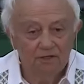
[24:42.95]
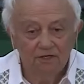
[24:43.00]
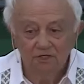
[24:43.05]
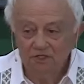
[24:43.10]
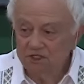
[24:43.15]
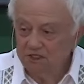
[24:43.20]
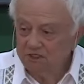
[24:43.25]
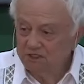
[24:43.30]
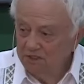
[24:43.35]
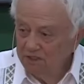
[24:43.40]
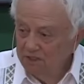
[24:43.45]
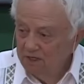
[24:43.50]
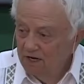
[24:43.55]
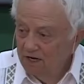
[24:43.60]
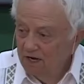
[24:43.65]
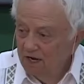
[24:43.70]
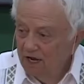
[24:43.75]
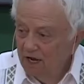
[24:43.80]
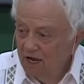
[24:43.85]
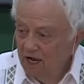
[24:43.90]
It says
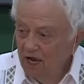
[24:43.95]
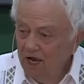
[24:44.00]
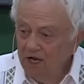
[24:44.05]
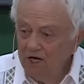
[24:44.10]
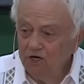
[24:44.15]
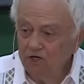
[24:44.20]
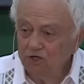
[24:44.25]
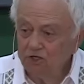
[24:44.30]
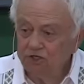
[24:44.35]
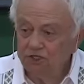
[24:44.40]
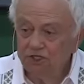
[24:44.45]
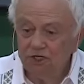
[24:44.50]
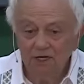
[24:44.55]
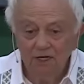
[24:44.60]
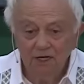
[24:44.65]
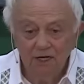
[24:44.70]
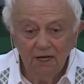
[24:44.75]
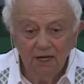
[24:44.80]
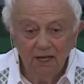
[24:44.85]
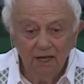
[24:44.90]
energy,
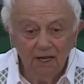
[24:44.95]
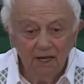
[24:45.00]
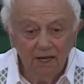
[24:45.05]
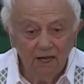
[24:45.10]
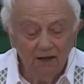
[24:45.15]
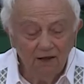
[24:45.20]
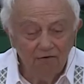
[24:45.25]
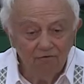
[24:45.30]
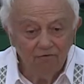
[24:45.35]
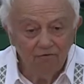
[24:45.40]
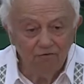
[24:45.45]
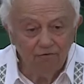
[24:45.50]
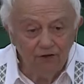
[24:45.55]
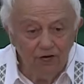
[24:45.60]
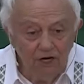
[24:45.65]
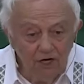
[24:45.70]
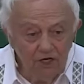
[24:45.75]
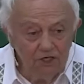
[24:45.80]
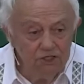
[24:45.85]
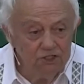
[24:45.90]

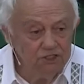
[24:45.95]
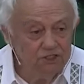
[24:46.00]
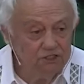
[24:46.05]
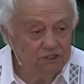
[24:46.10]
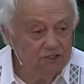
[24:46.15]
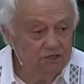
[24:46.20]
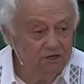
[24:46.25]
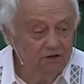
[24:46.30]
fields,